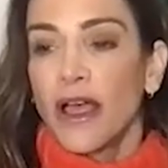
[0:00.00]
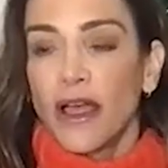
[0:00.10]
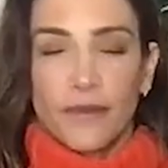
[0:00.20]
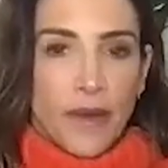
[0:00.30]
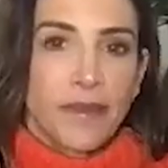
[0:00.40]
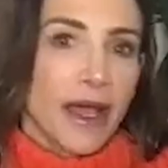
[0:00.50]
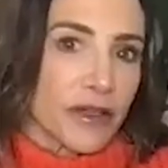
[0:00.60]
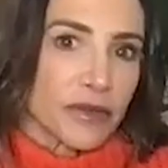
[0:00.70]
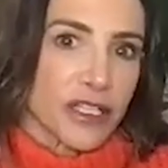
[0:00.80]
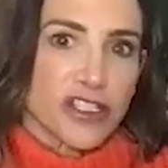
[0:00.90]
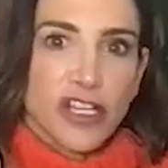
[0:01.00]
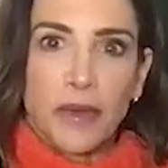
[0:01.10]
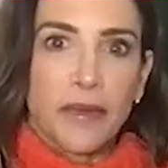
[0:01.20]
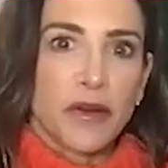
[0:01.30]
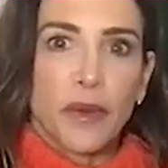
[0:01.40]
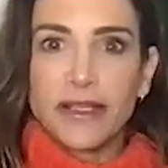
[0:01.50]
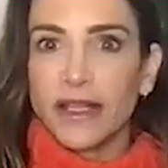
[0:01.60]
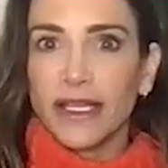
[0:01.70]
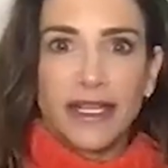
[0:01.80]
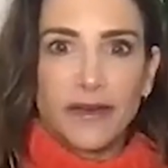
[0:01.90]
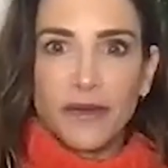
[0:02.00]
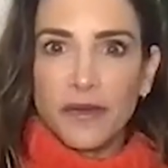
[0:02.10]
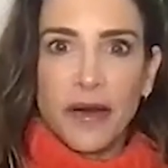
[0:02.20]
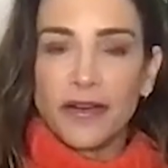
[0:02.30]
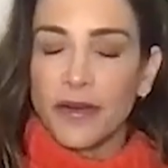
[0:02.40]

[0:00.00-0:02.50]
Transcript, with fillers: I'm not in a relationship. I'm going to wait till I get the partner.